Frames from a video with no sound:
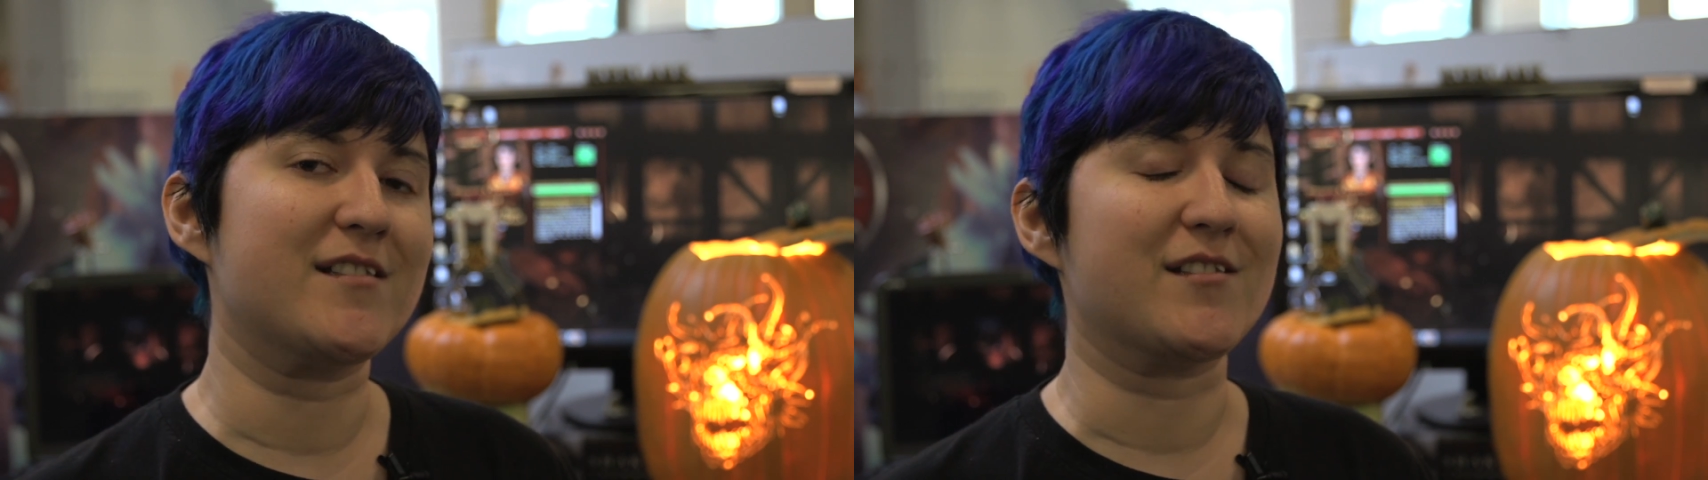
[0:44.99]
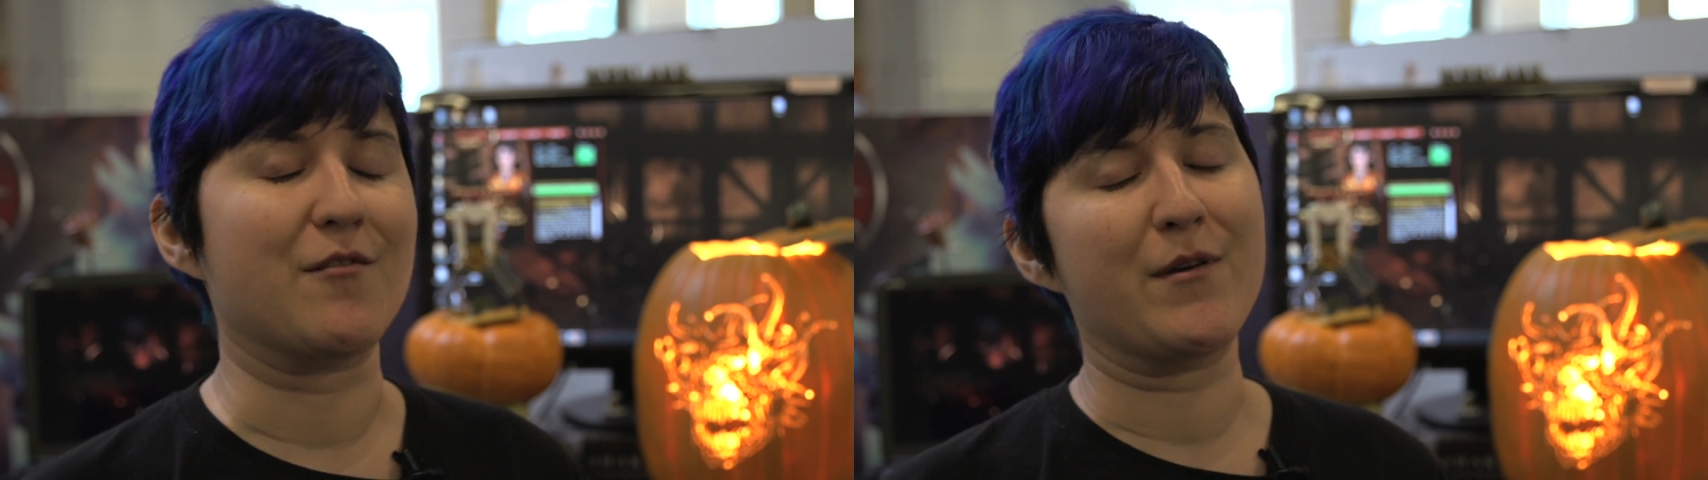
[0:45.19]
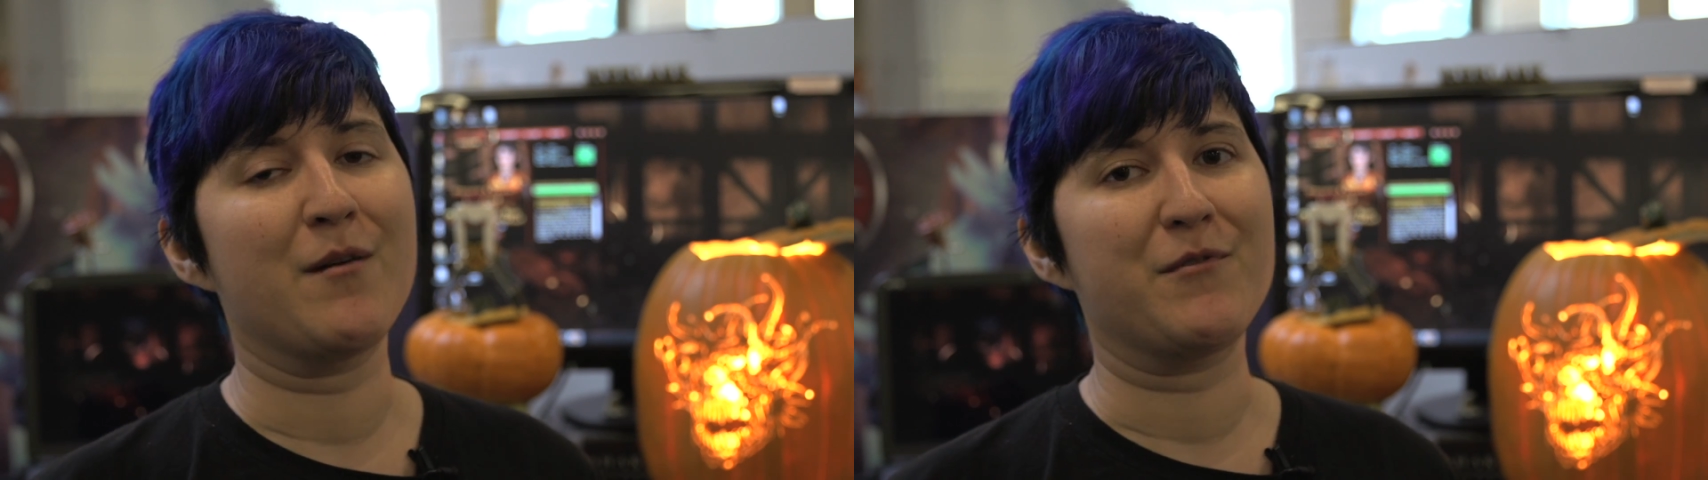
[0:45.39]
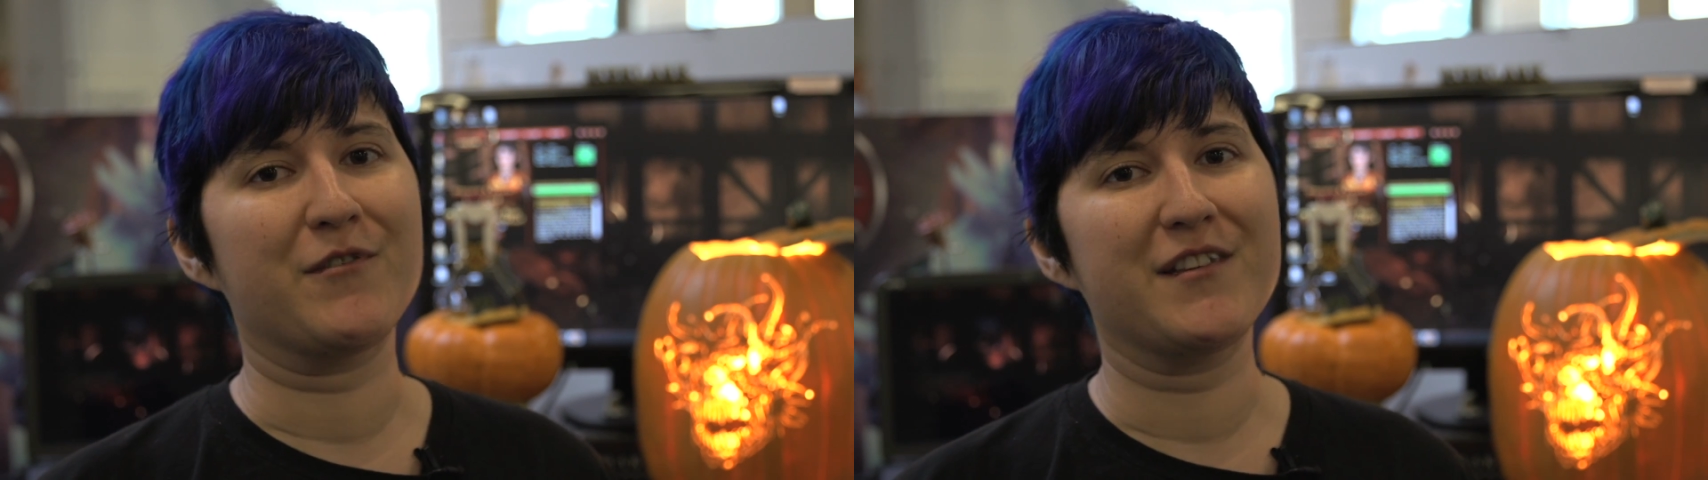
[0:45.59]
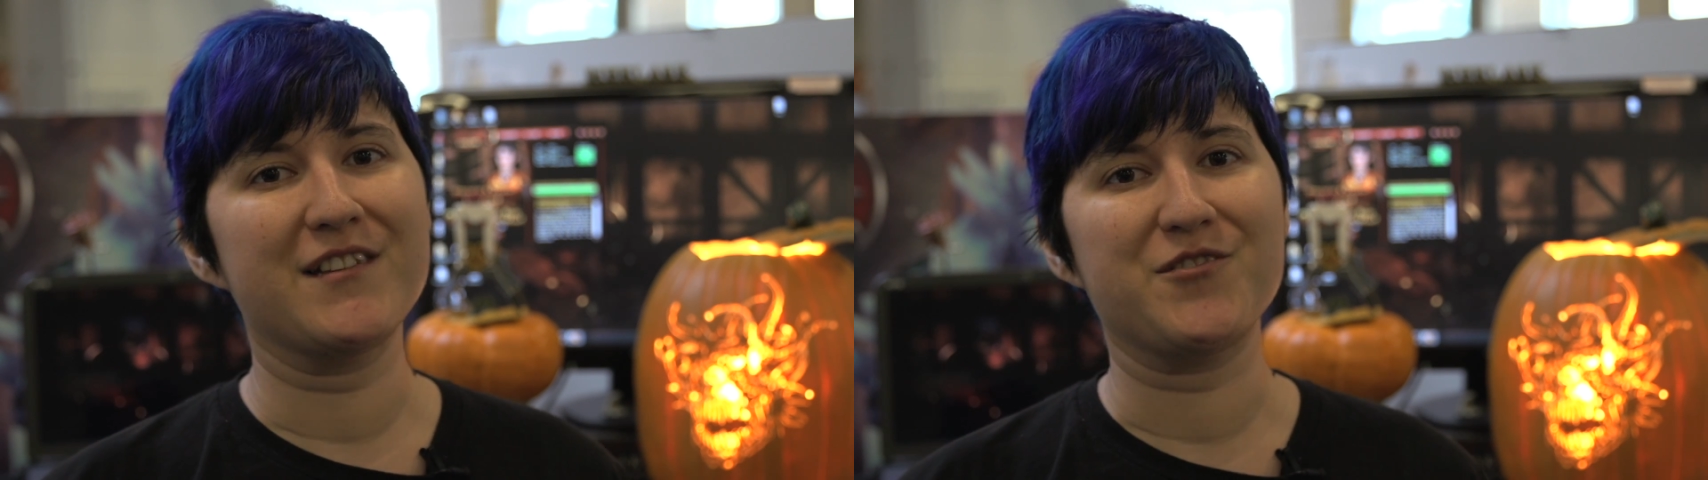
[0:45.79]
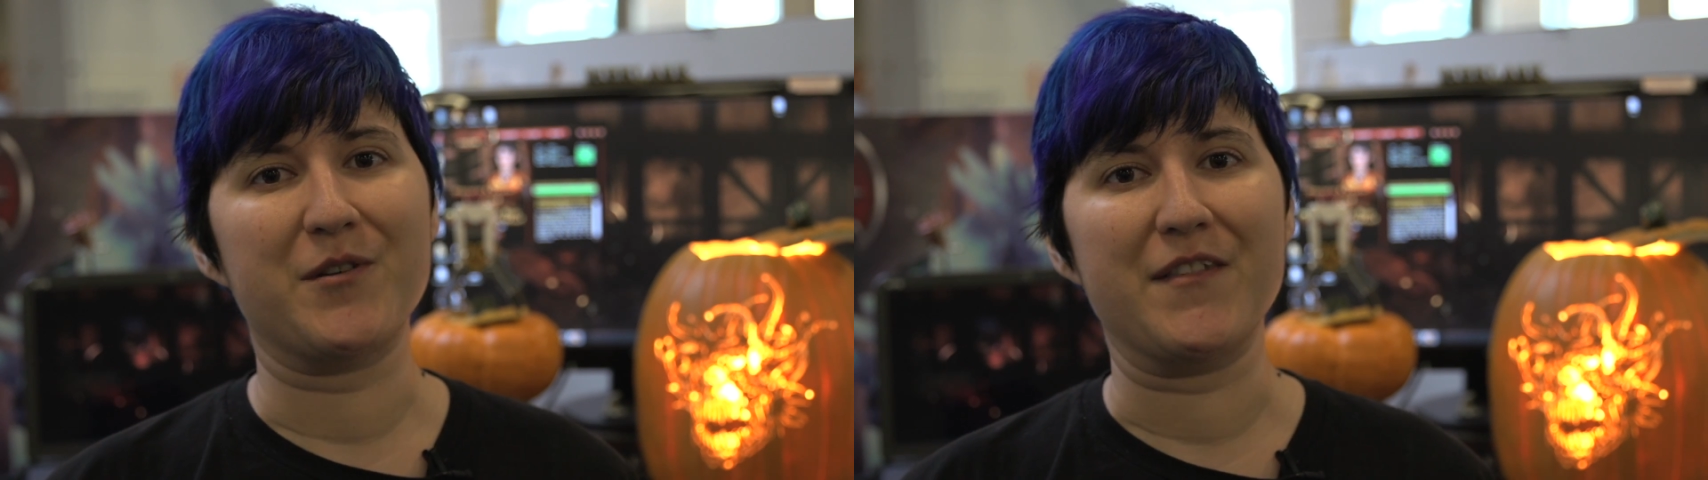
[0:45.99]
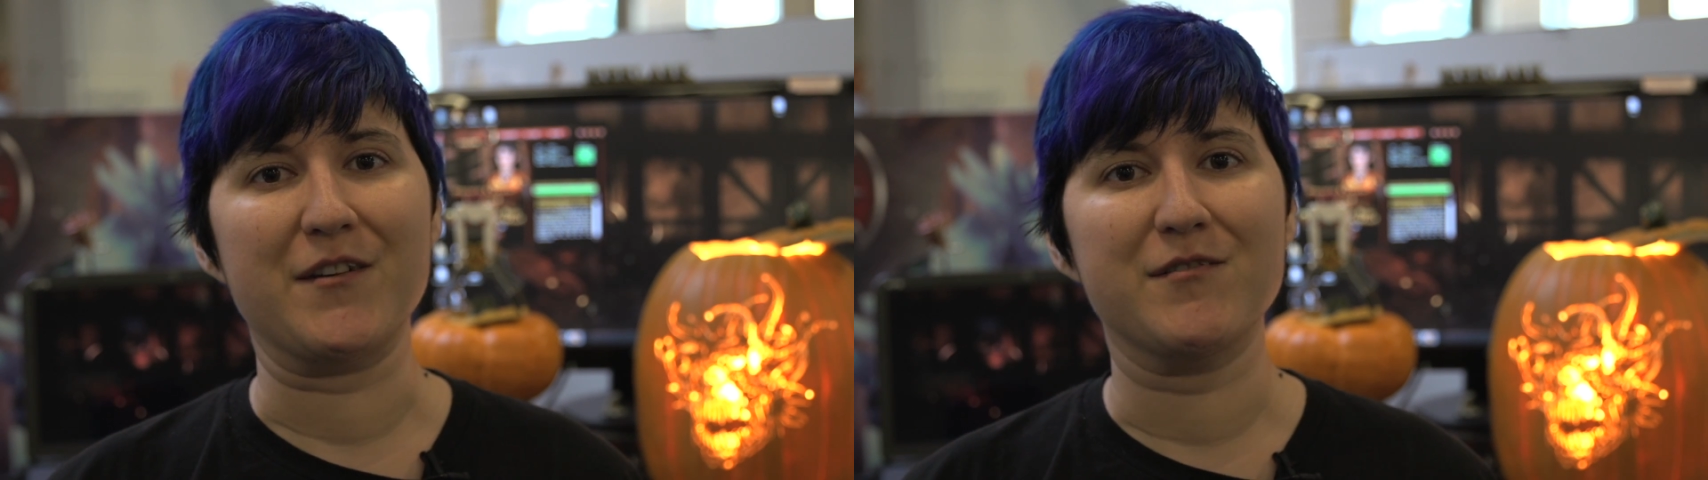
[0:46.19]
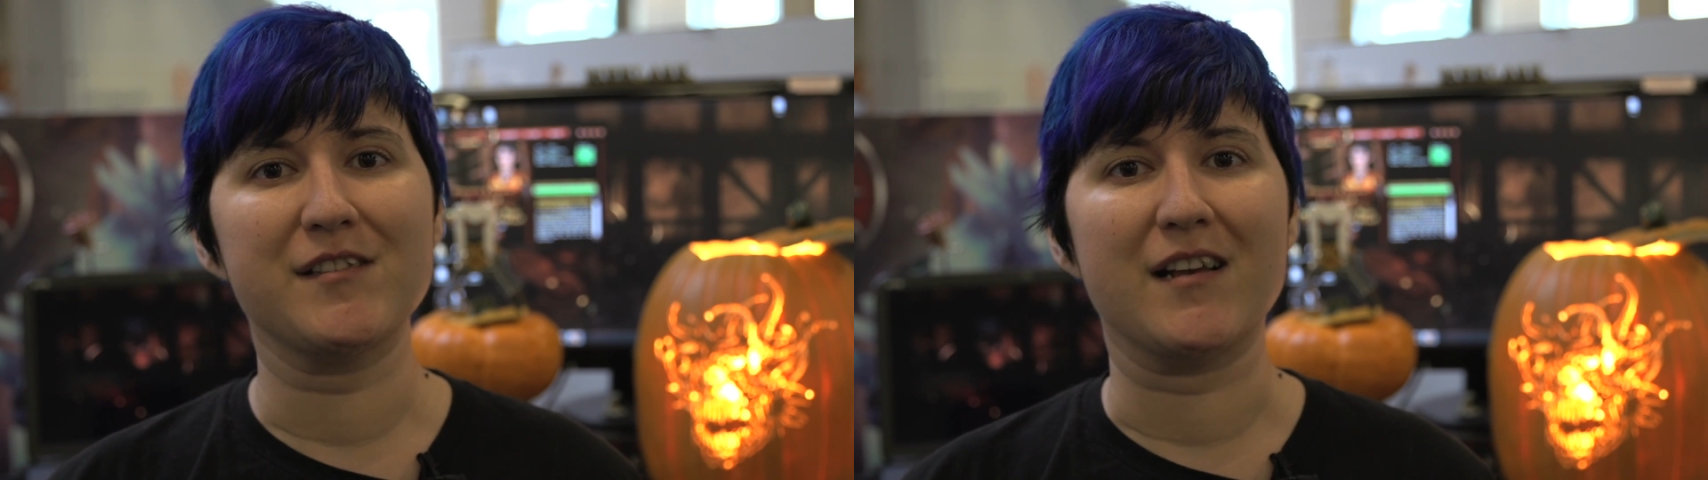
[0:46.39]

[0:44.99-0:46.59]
So we hope you really enjoy those.